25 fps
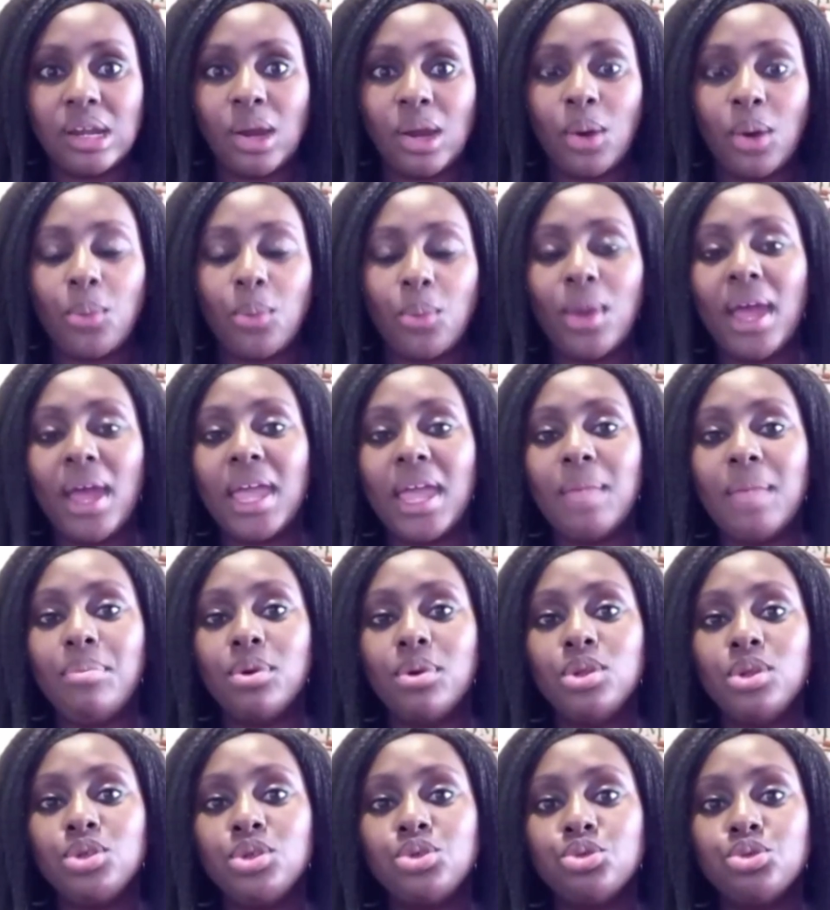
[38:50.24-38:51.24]
we're
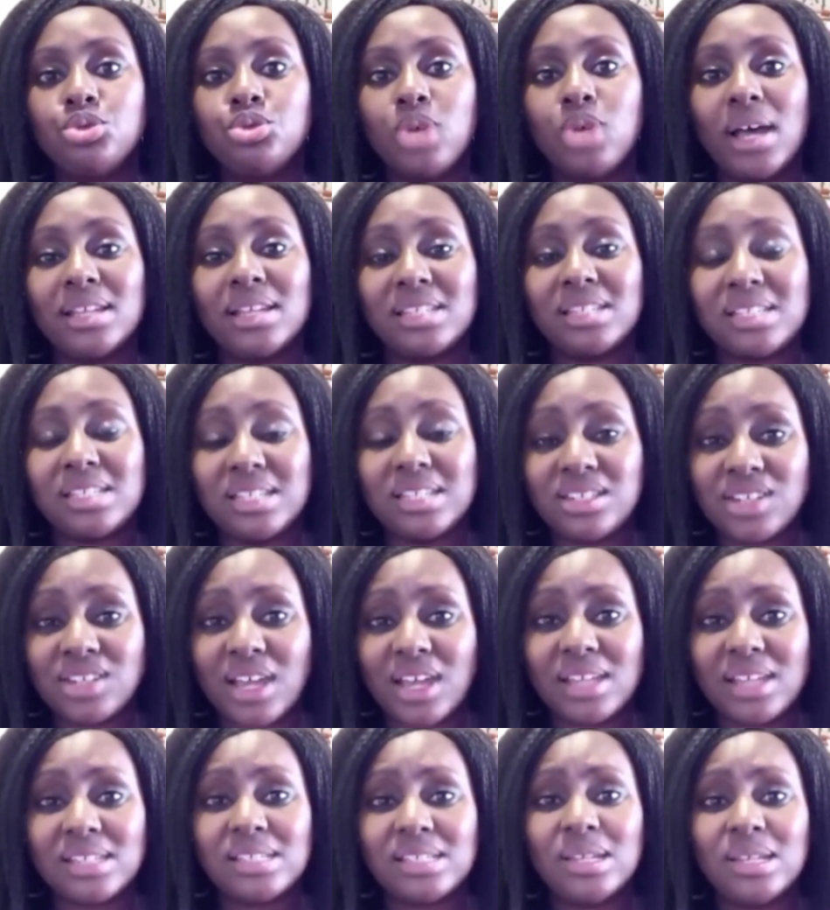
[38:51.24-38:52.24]
able to, as
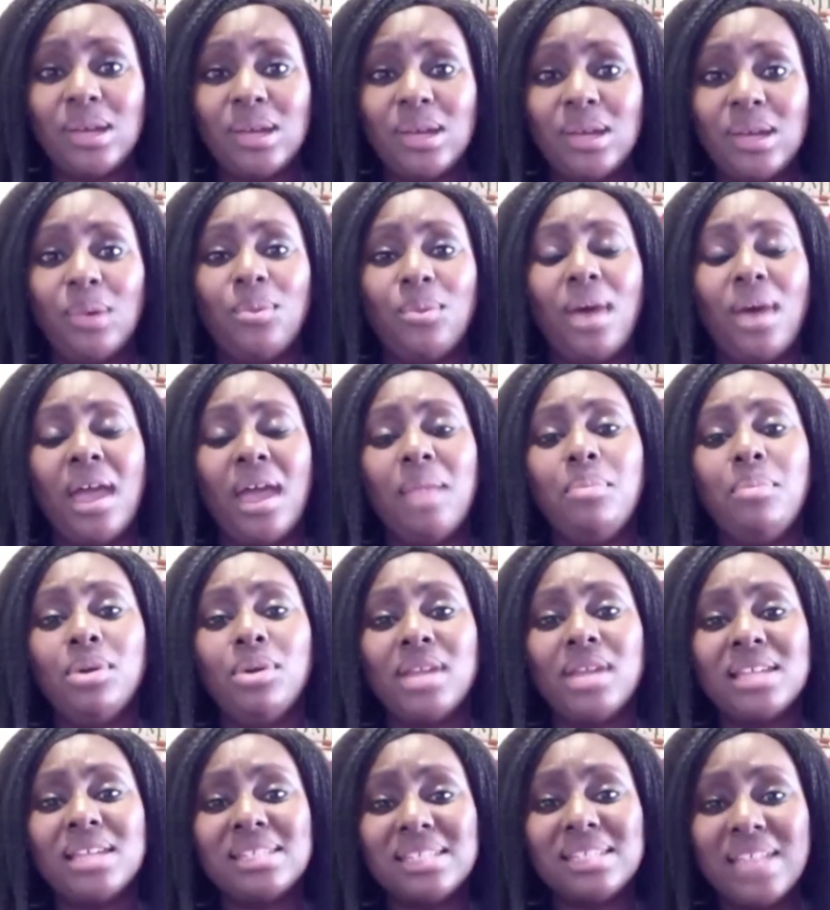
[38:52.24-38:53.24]
teachers, we're able
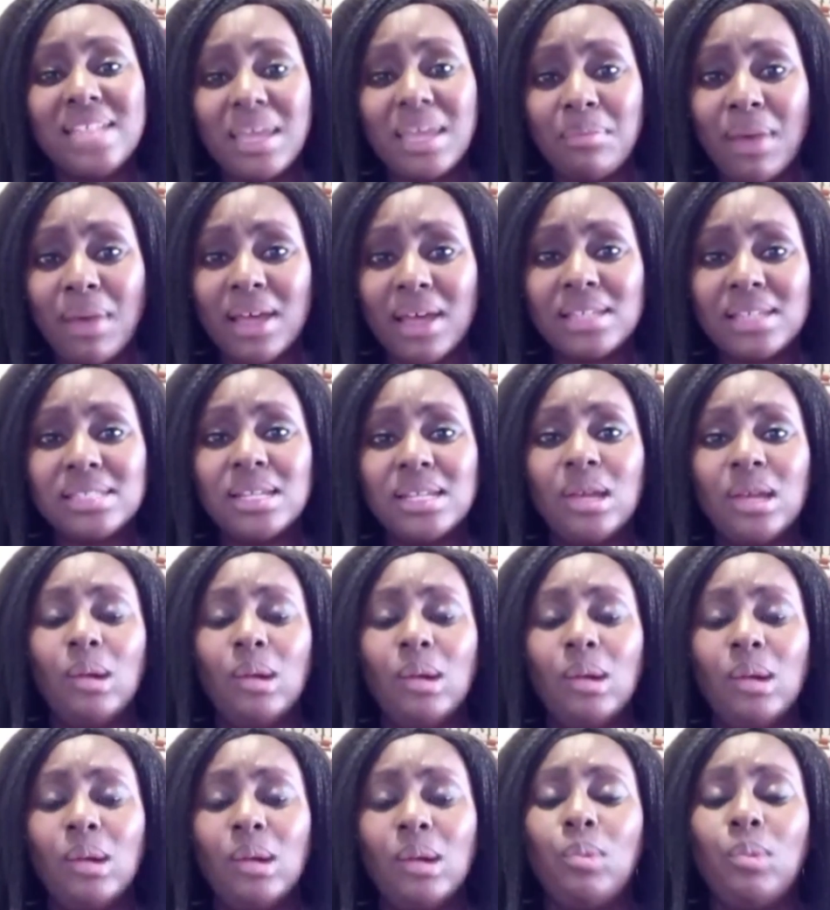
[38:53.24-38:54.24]
as neighbors,
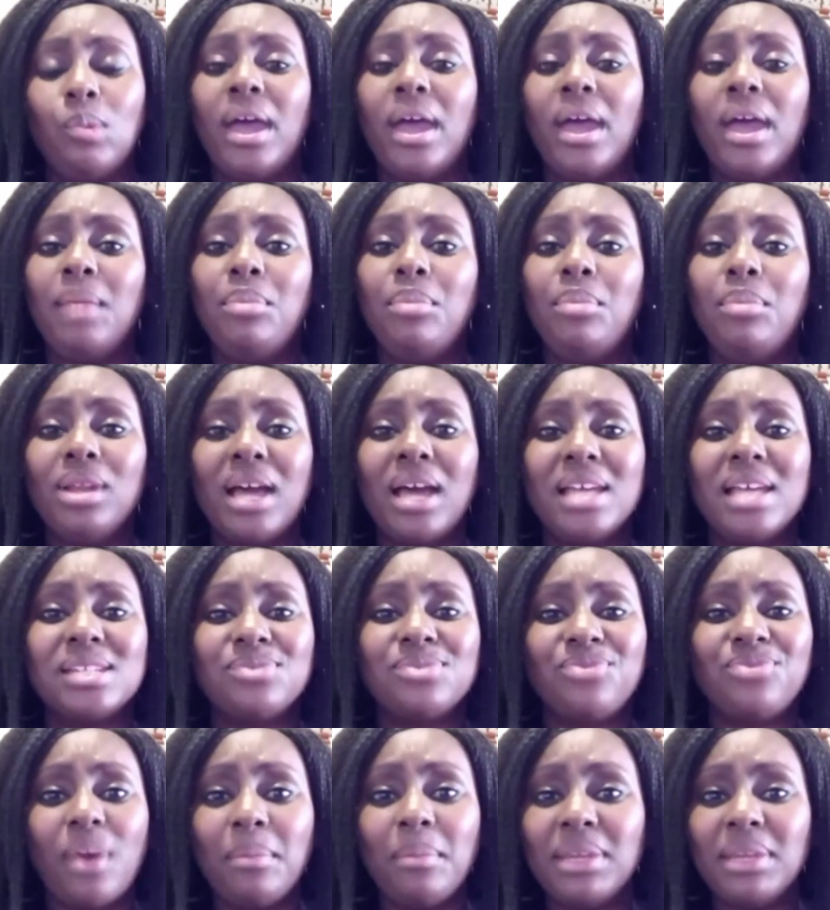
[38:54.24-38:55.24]
we're able as
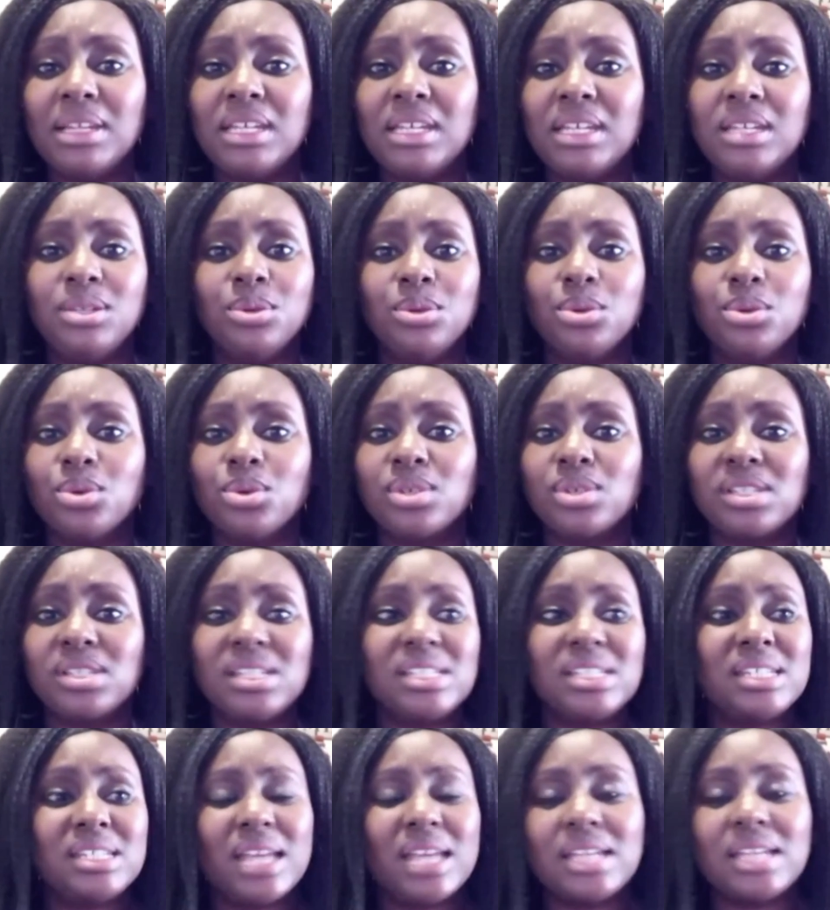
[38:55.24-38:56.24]
family, you know,
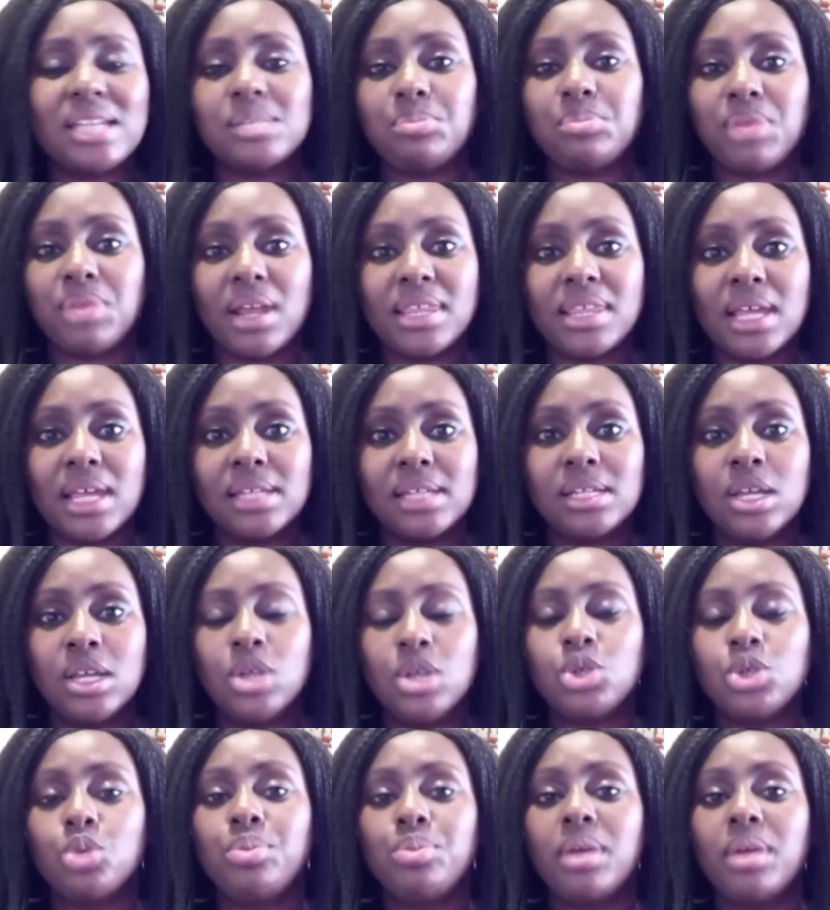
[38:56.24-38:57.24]
sisters, brothers,
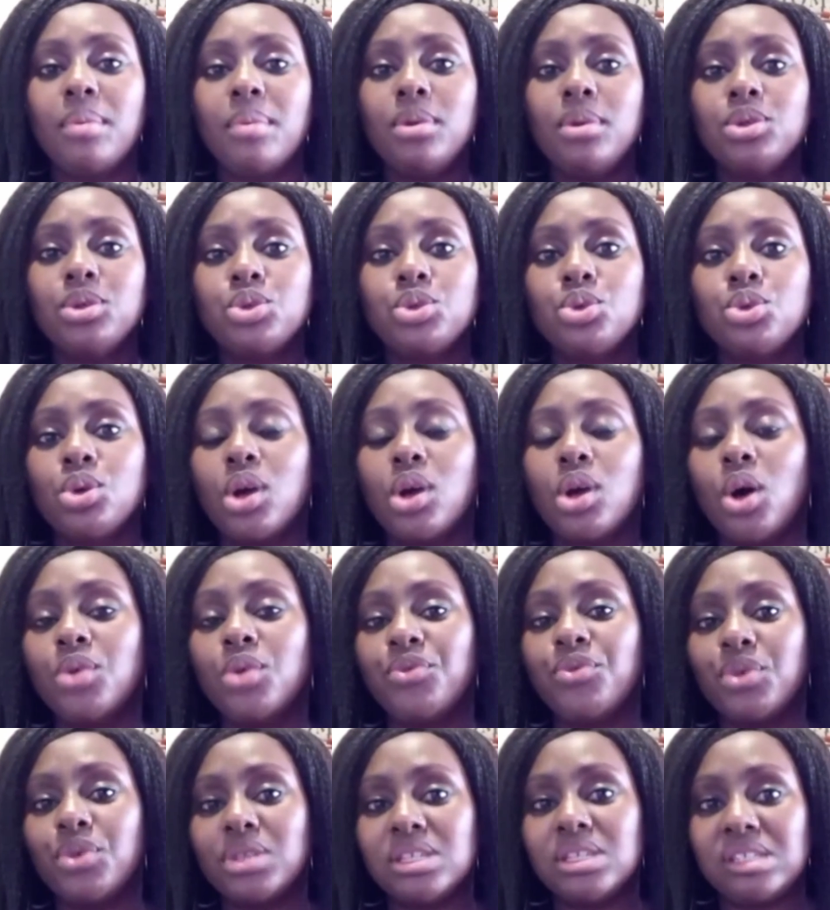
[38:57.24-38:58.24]
to be able to look out
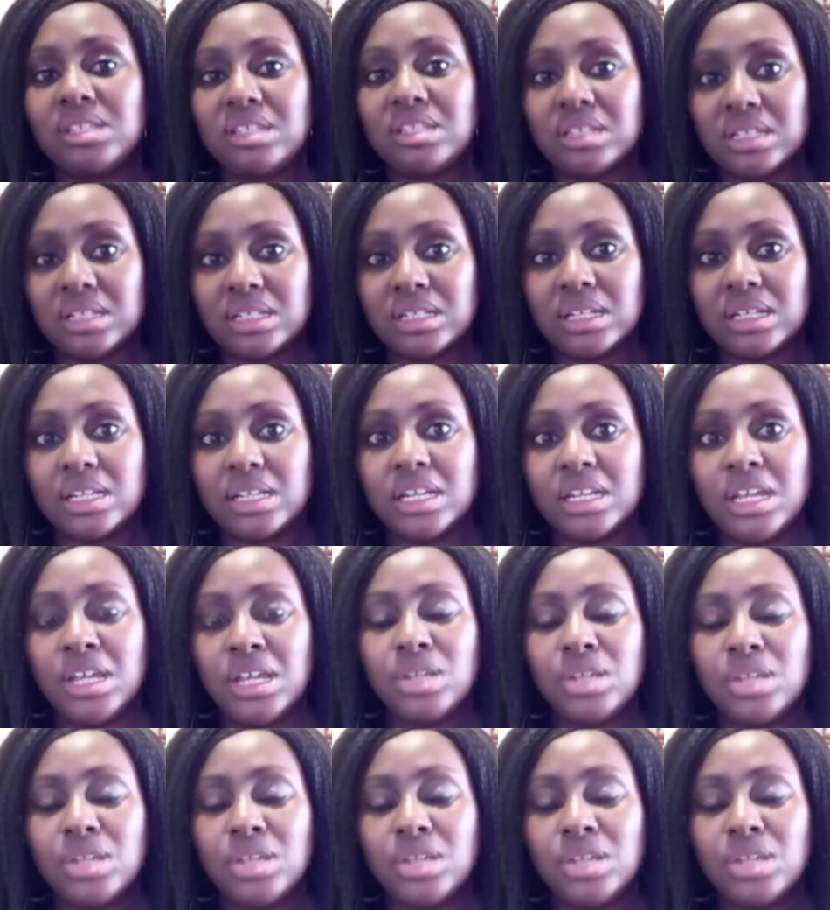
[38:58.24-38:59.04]
for these children.